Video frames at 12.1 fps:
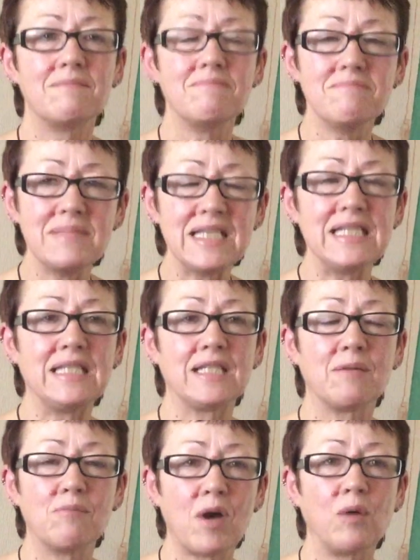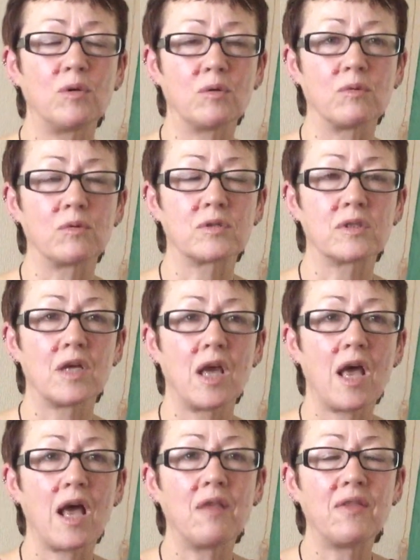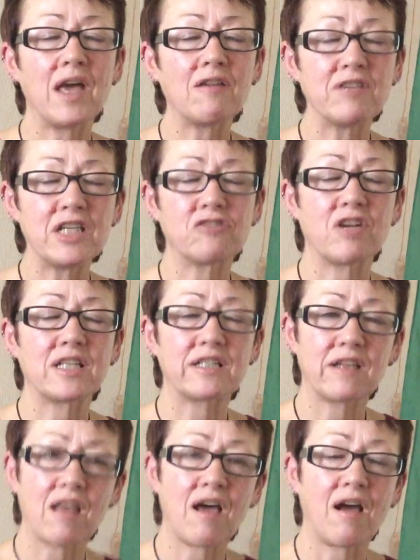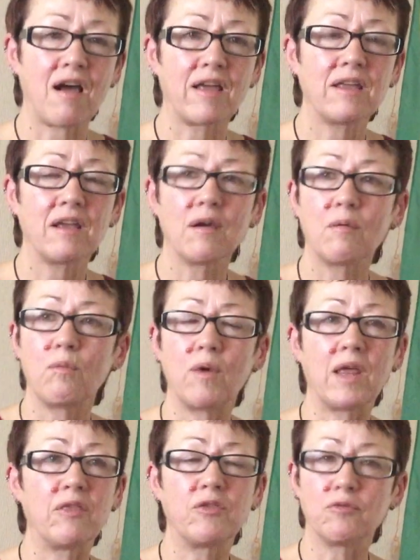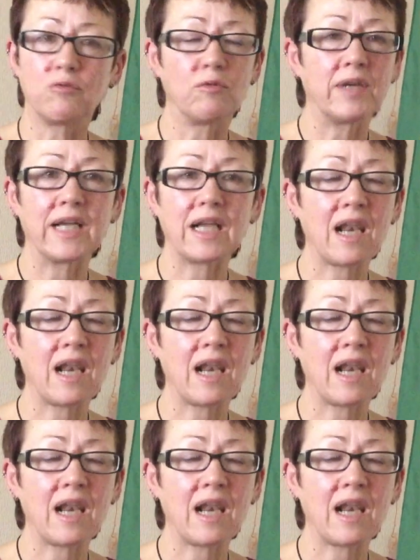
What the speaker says: media moguls, and their interests lie with the ruling